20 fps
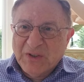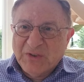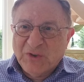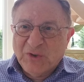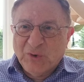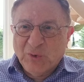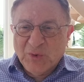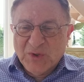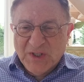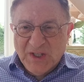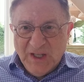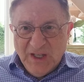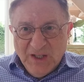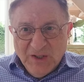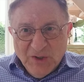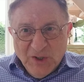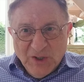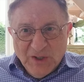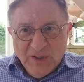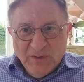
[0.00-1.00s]
to see
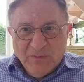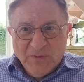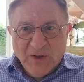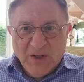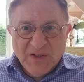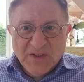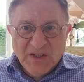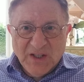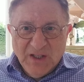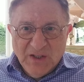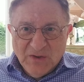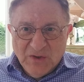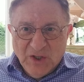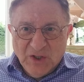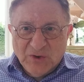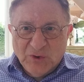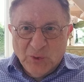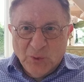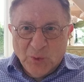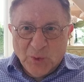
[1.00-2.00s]
the difference in
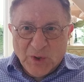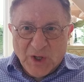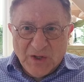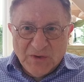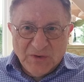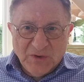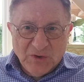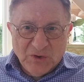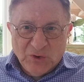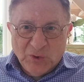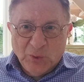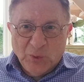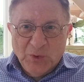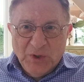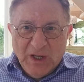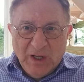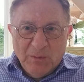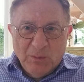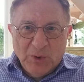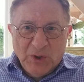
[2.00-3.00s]
the two
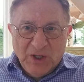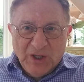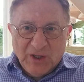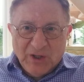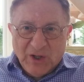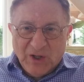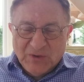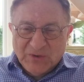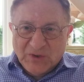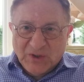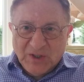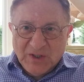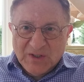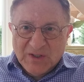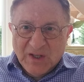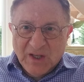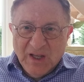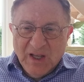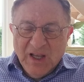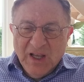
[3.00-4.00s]
neighboring
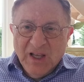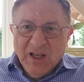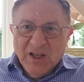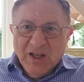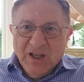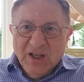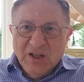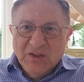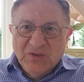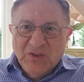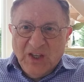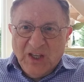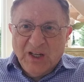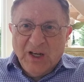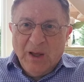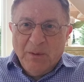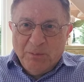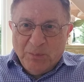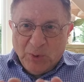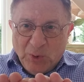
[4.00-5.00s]
countries, their
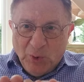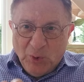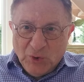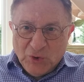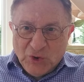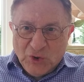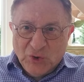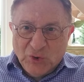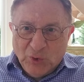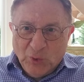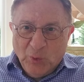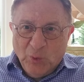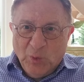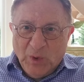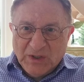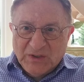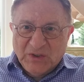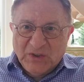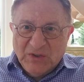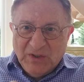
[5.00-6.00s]
approach to
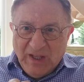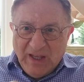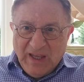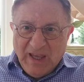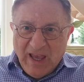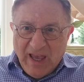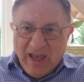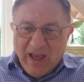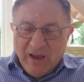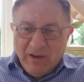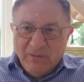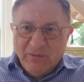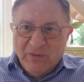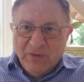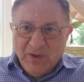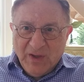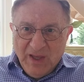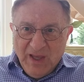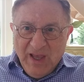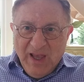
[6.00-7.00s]
what they
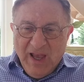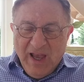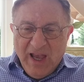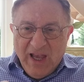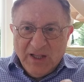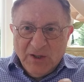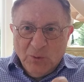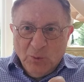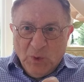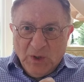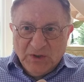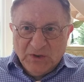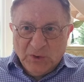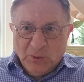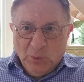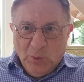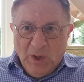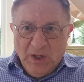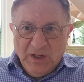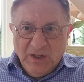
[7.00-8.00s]
have, and
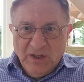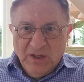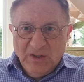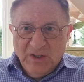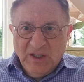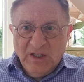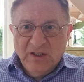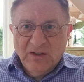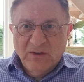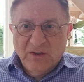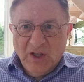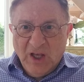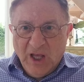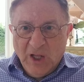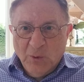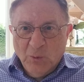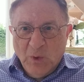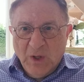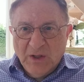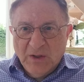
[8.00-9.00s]
what one did
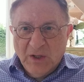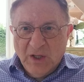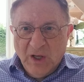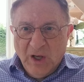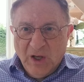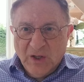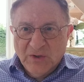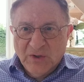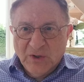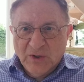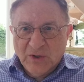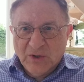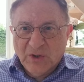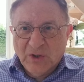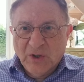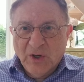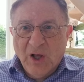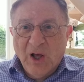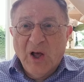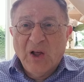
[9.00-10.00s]
and when the other
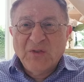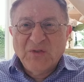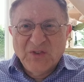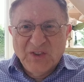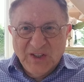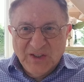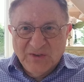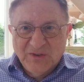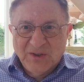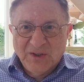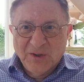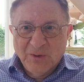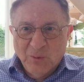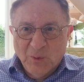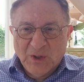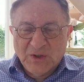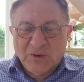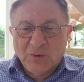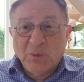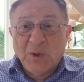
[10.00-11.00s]
undid
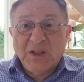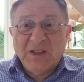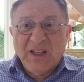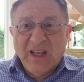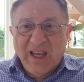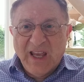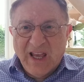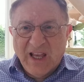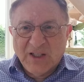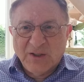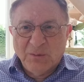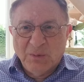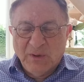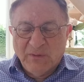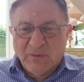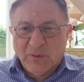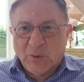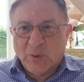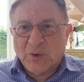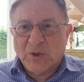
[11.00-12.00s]
what they had
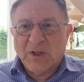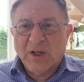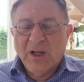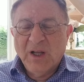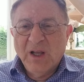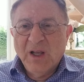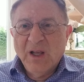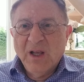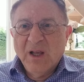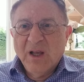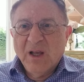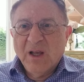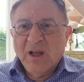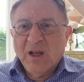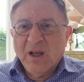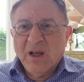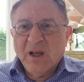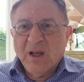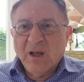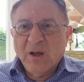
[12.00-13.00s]
before.
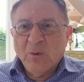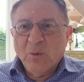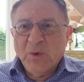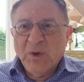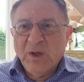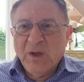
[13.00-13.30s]
I